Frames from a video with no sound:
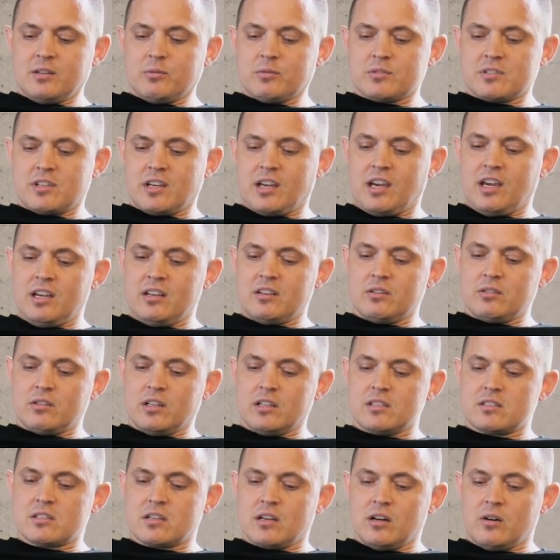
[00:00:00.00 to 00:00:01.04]
was like, hey dude,
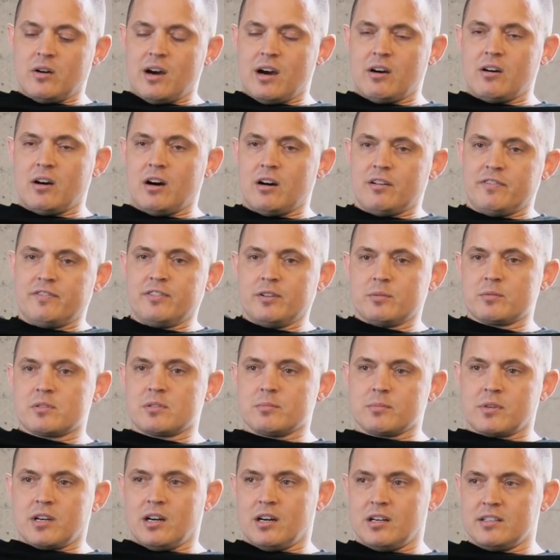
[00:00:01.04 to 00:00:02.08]
let's go out. I'll film
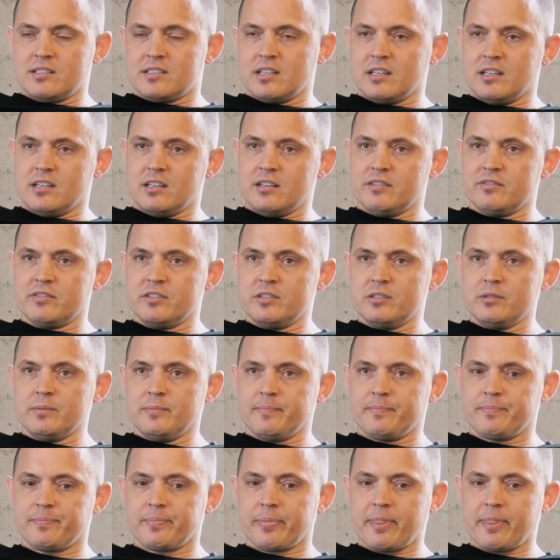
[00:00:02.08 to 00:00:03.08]
some content of you.